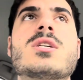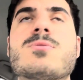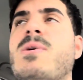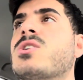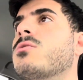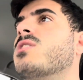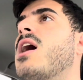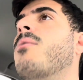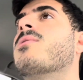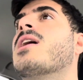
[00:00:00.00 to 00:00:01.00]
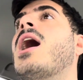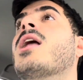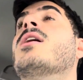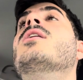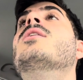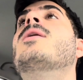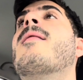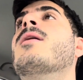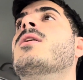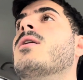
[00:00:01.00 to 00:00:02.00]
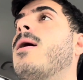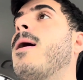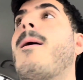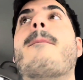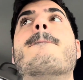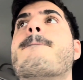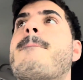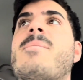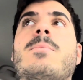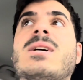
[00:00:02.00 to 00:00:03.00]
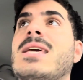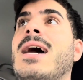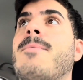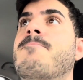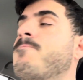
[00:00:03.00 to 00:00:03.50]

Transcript: especially with the help of God. Um, but yeah,